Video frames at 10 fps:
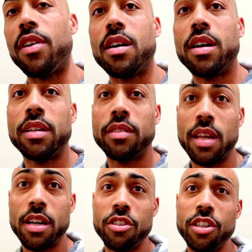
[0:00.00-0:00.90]
far as
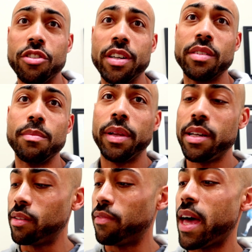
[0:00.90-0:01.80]
energy drinks in
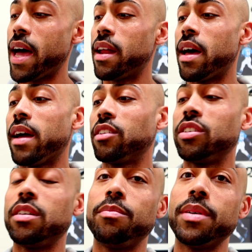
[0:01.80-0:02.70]
place of that, I
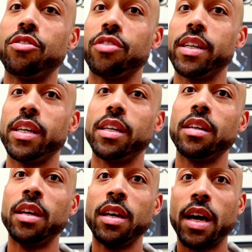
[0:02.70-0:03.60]
actually have been
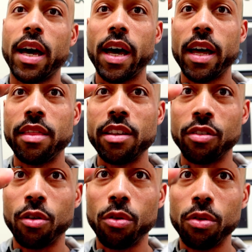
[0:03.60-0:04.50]
drinking uh,
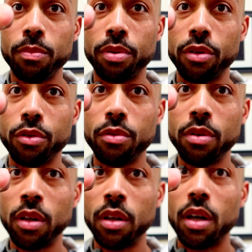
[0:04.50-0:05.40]
this cold
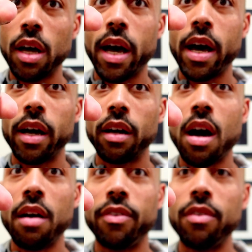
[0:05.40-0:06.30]
brew uh,
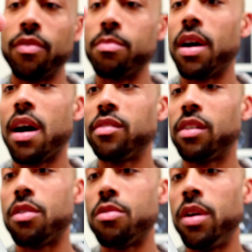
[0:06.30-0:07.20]
coffee from
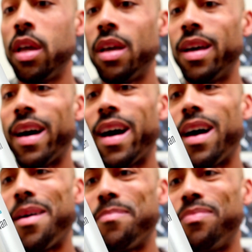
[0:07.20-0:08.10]
Costco.
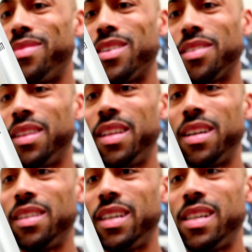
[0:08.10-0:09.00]
Um, there's
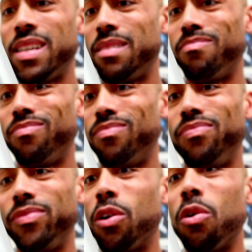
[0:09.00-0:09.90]
literally
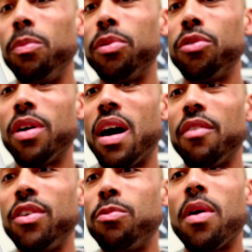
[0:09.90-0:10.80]
cold brew
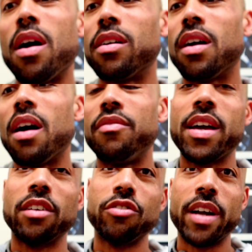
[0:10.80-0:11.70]
coffee, water,
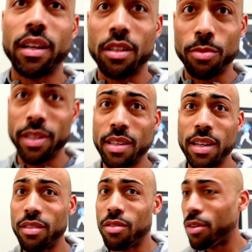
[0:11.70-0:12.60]
coffee extract is what's
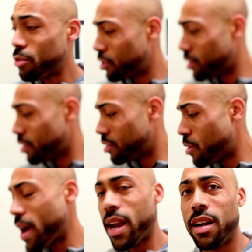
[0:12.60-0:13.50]
in it. So no sugars,
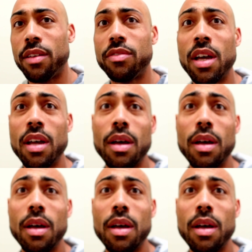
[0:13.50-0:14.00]
no additives.